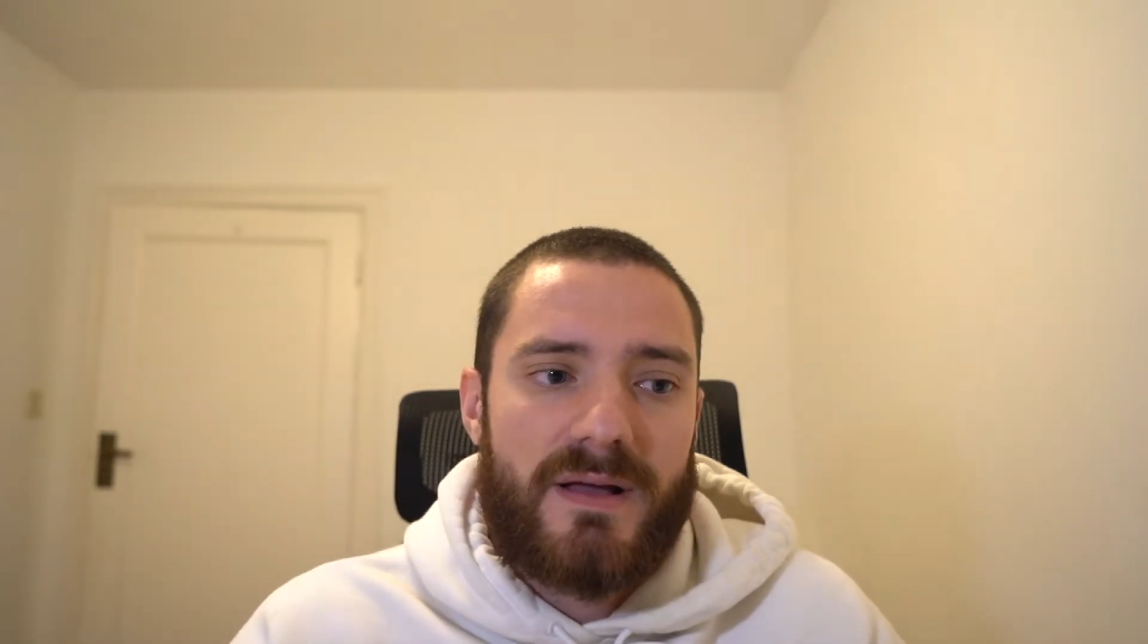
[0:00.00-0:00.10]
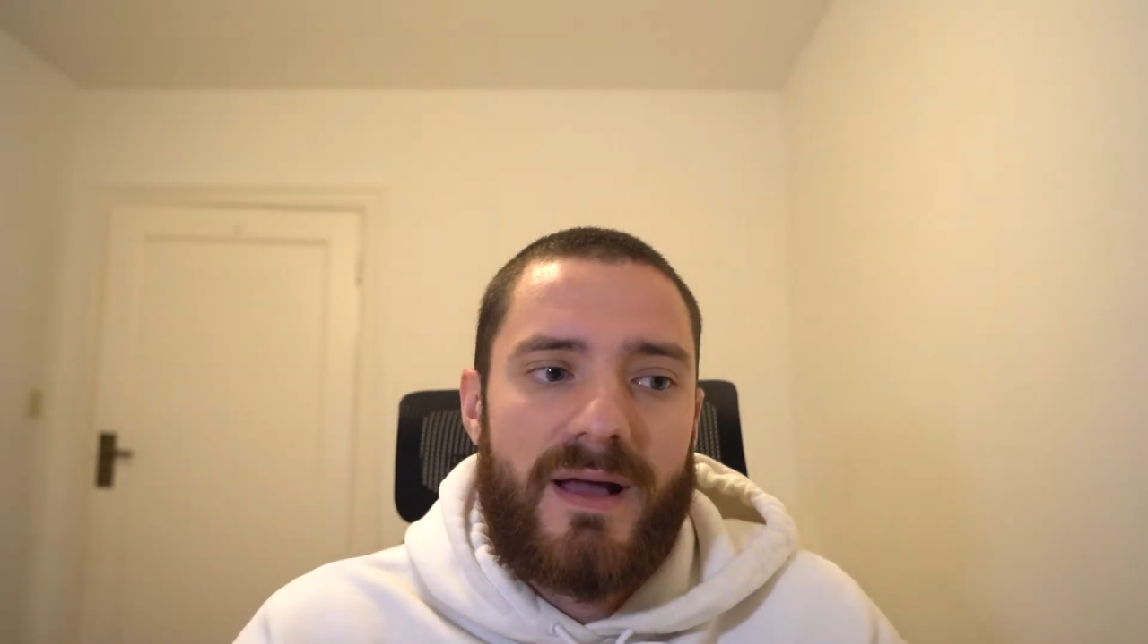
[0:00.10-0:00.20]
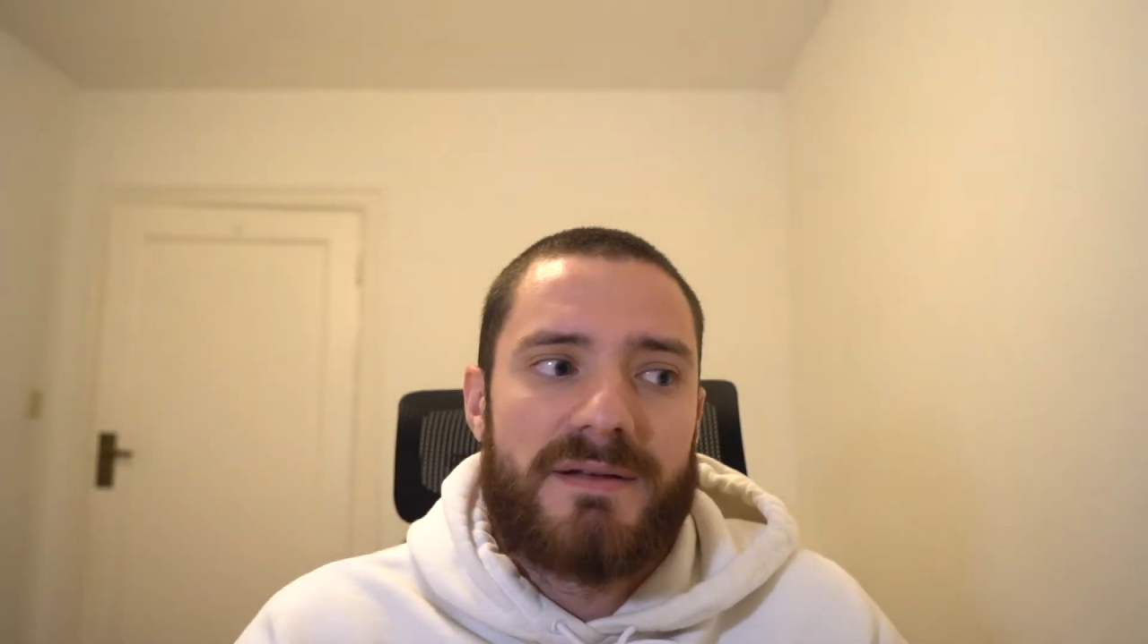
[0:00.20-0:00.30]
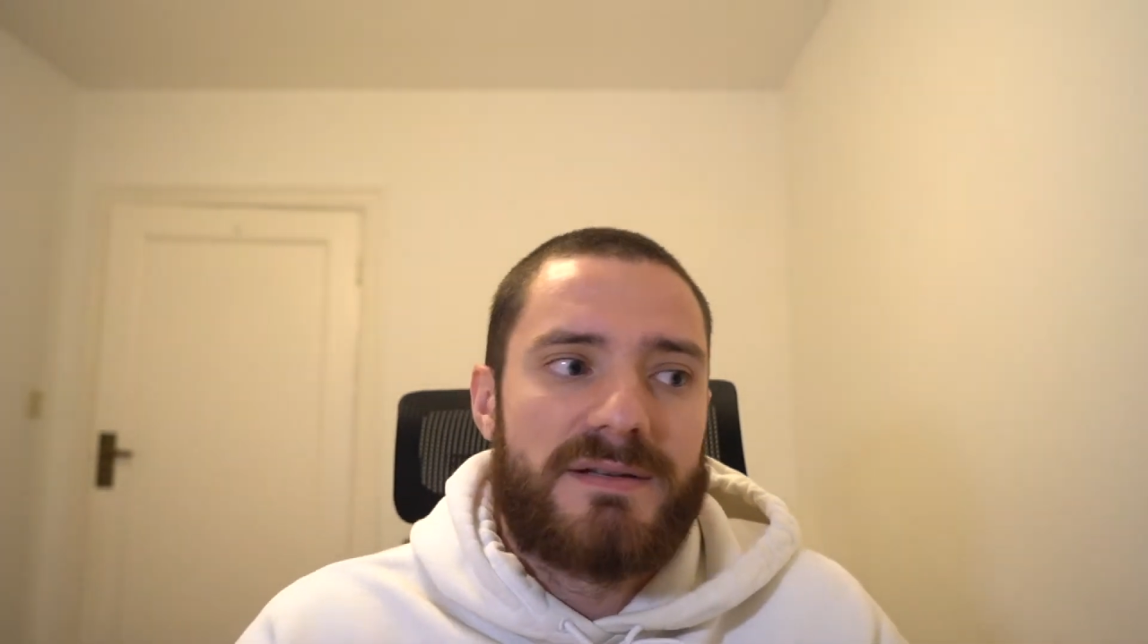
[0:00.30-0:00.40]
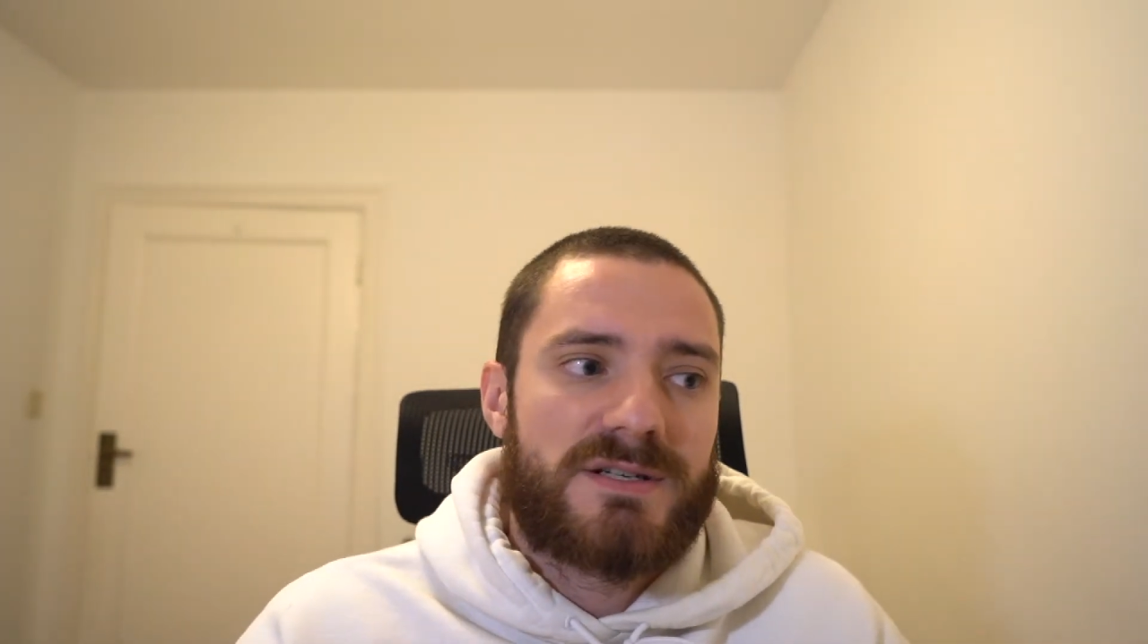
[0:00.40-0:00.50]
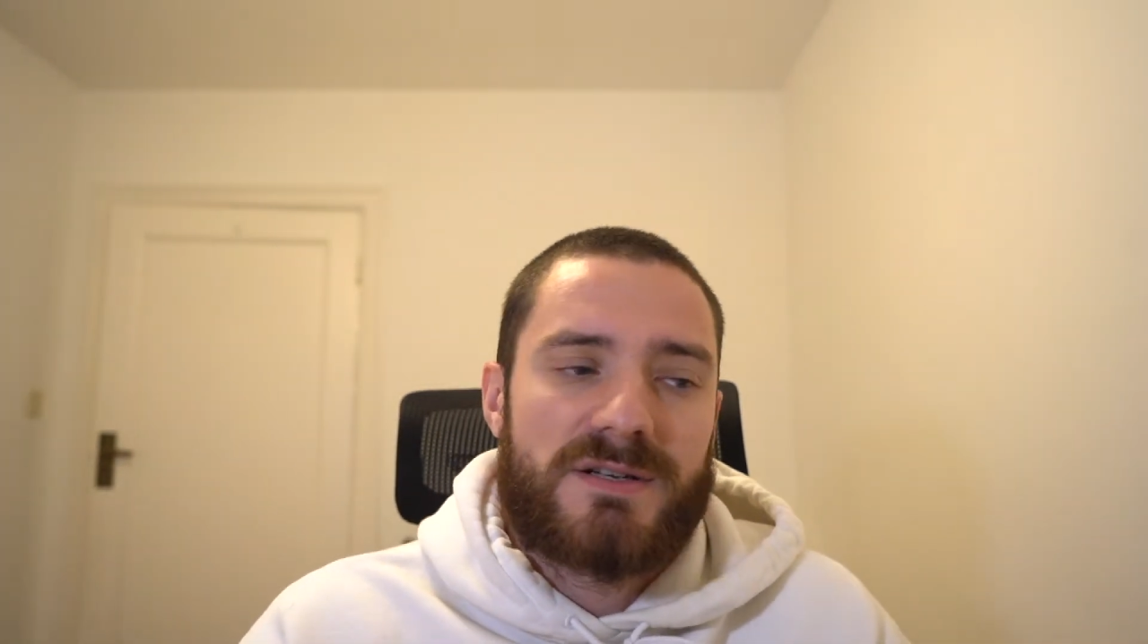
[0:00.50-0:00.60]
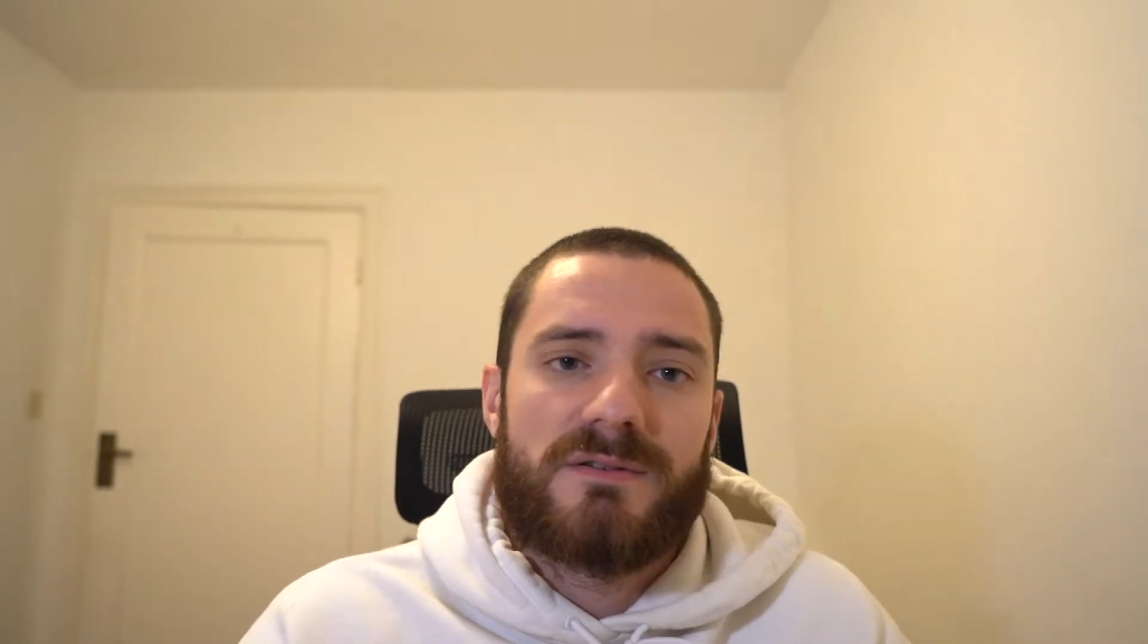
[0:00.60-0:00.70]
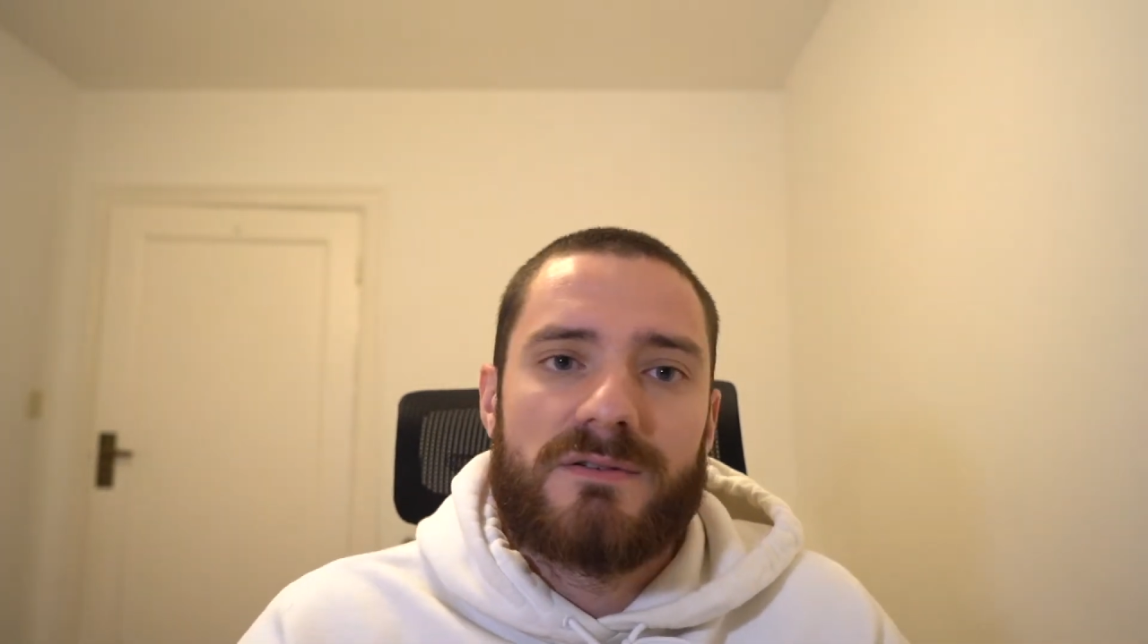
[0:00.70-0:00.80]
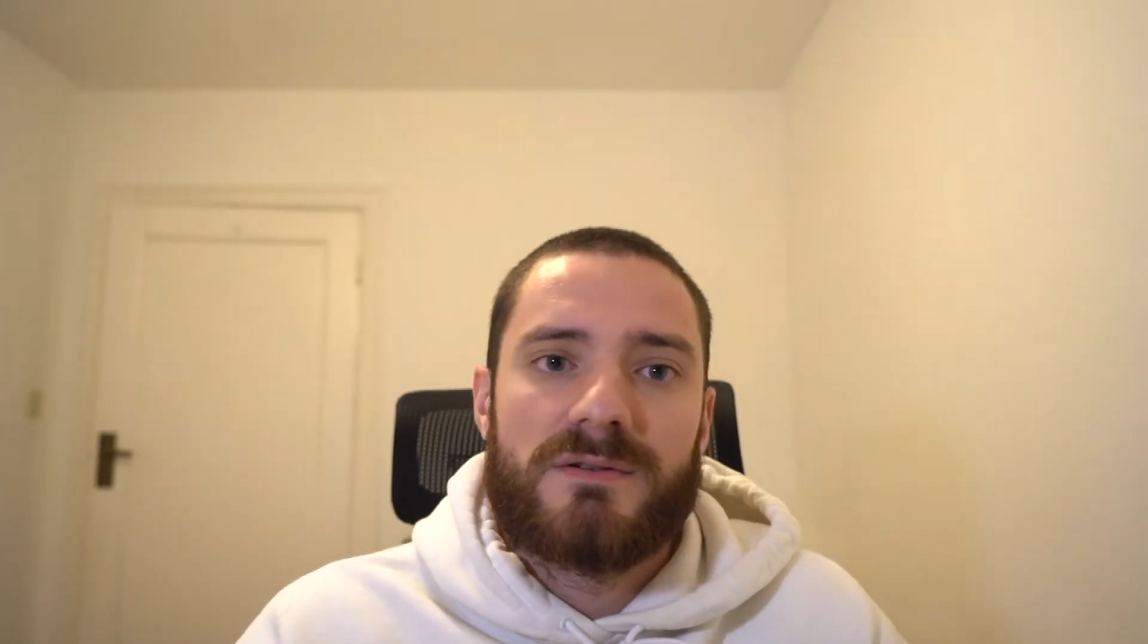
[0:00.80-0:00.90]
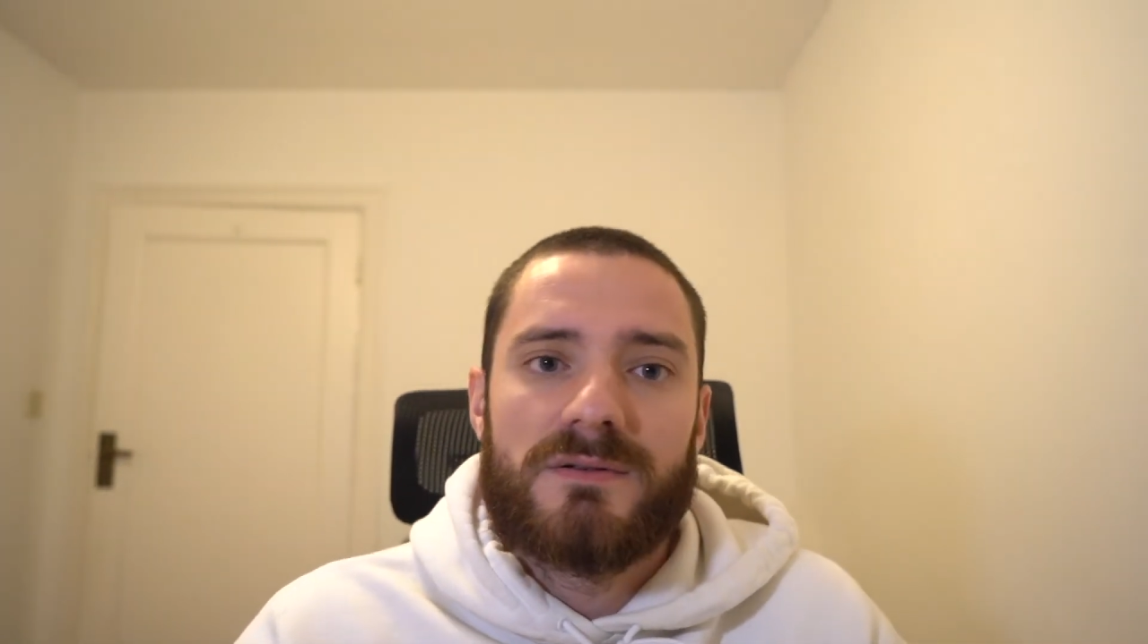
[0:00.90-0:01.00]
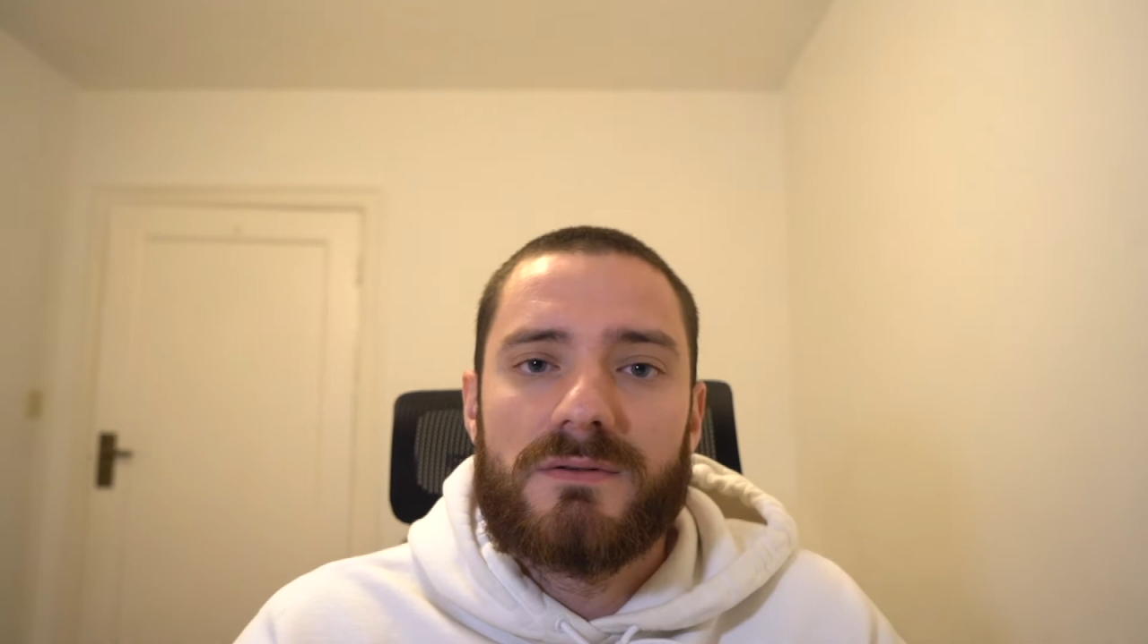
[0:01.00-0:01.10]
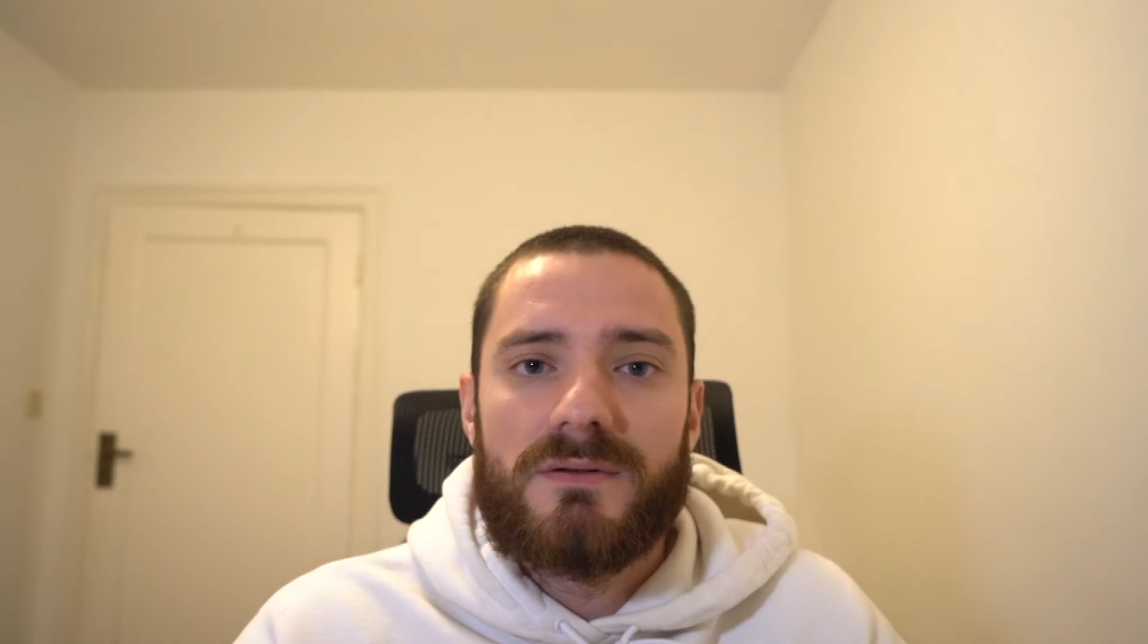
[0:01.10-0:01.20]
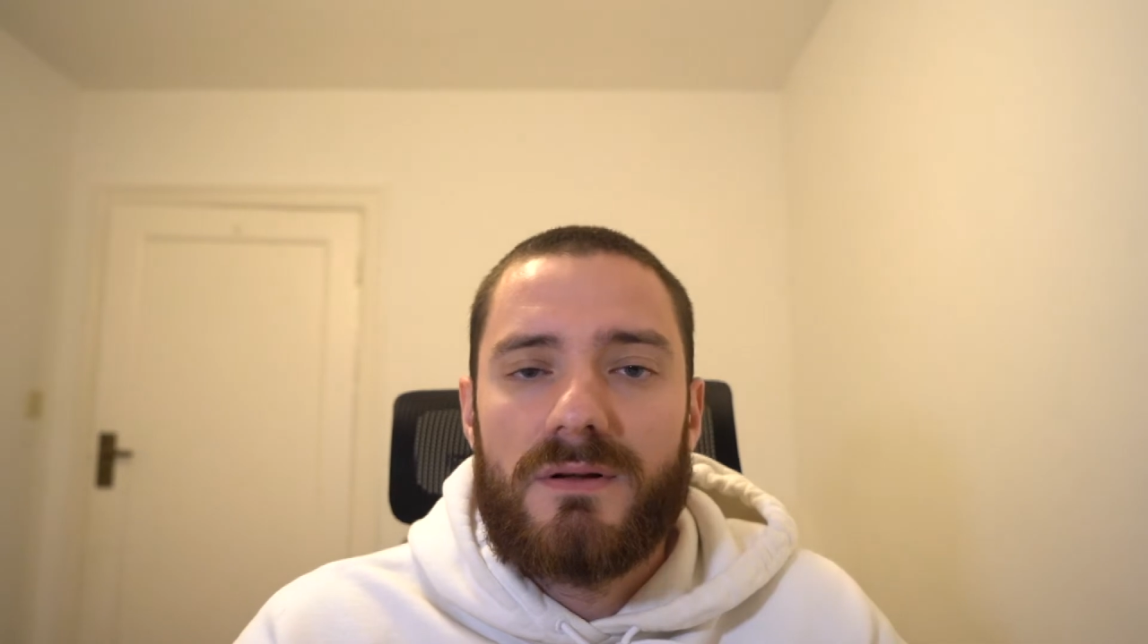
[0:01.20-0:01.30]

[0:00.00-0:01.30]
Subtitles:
additional